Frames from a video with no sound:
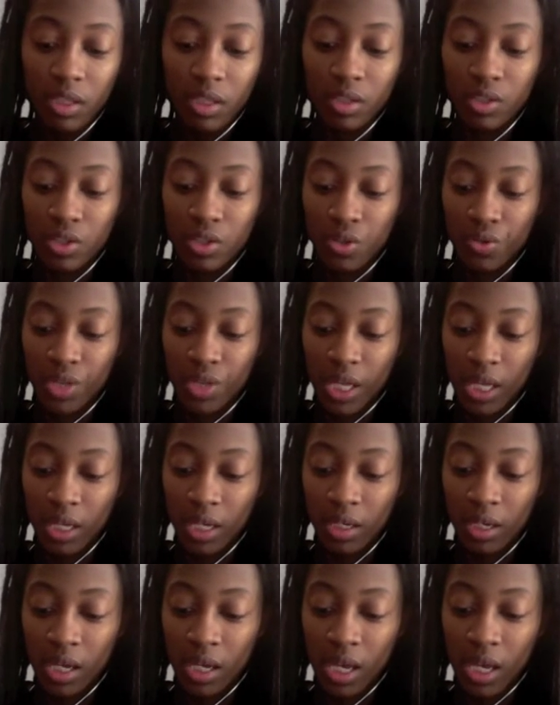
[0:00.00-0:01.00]
So
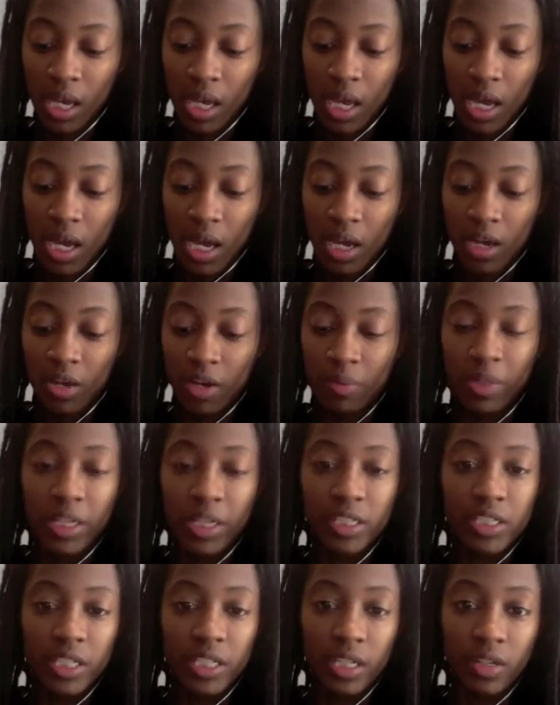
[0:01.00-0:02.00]
then I
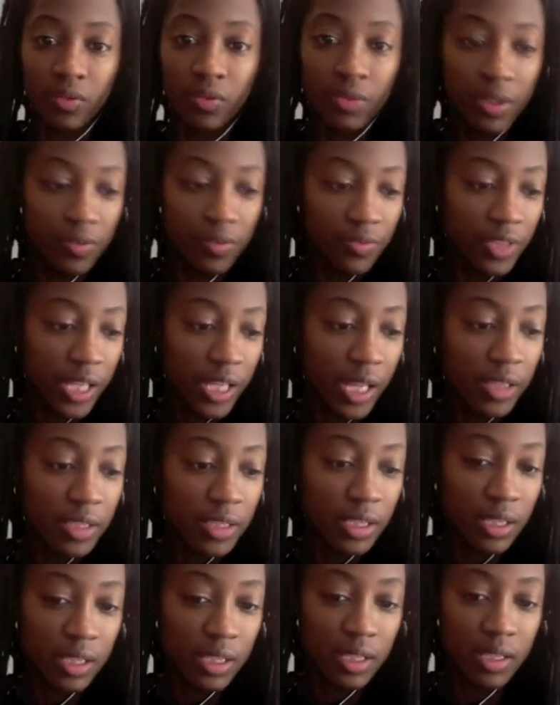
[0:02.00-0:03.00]
check
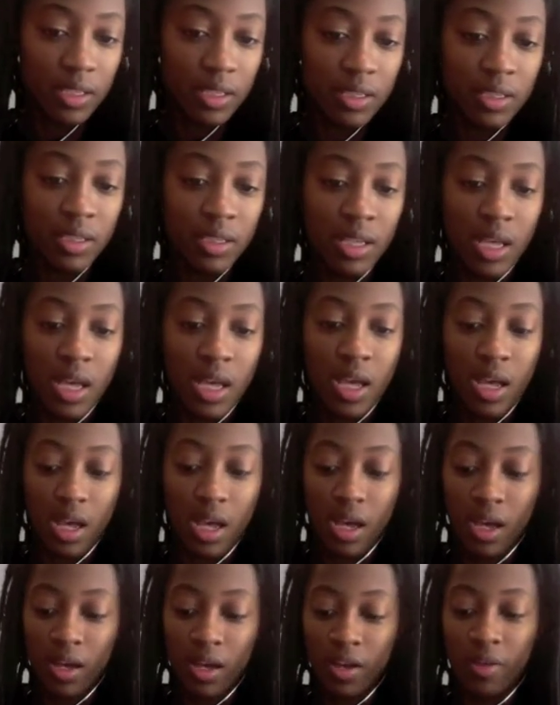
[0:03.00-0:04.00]
reflexes,
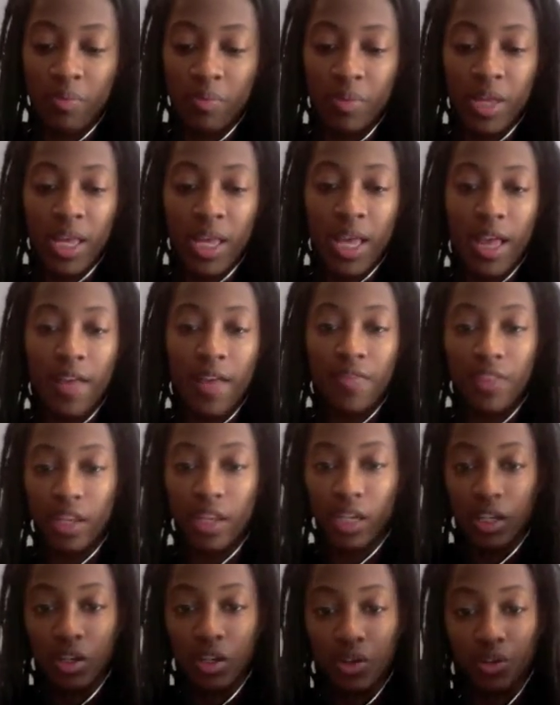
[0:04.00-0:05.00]
and then
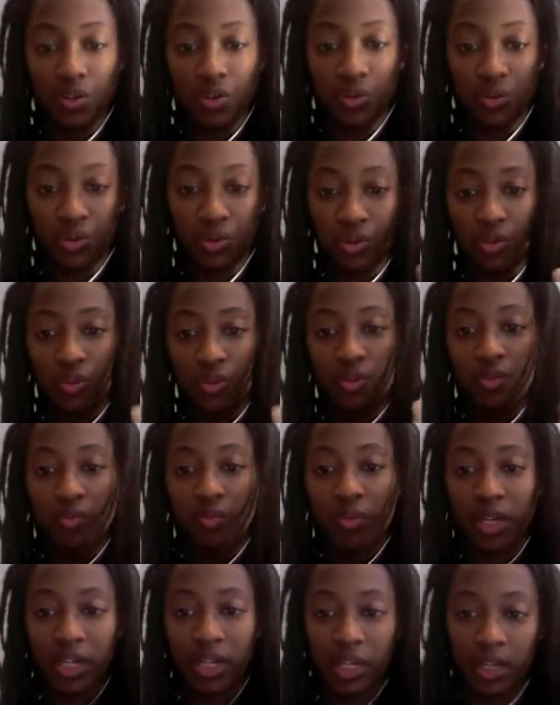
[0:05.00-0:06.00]
I go through
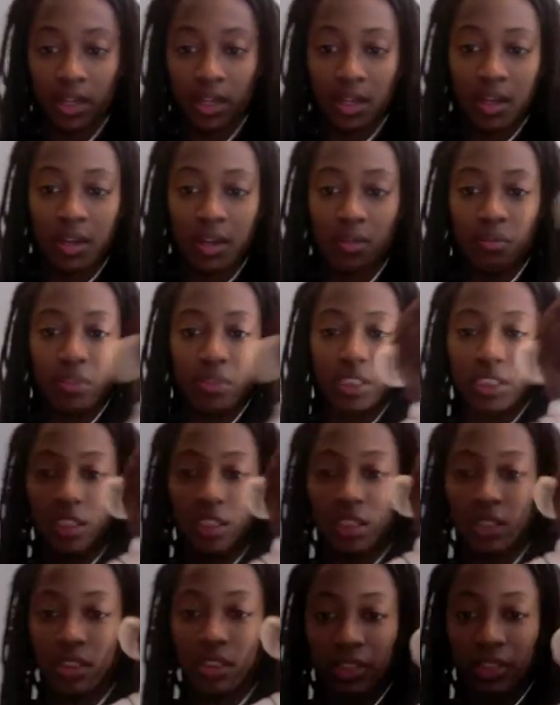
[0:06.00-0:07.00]
my
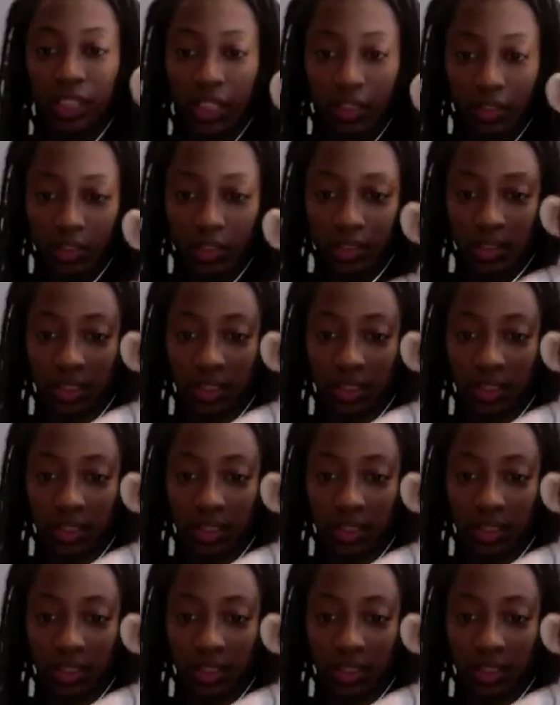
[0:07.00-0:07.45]
musculoskeletal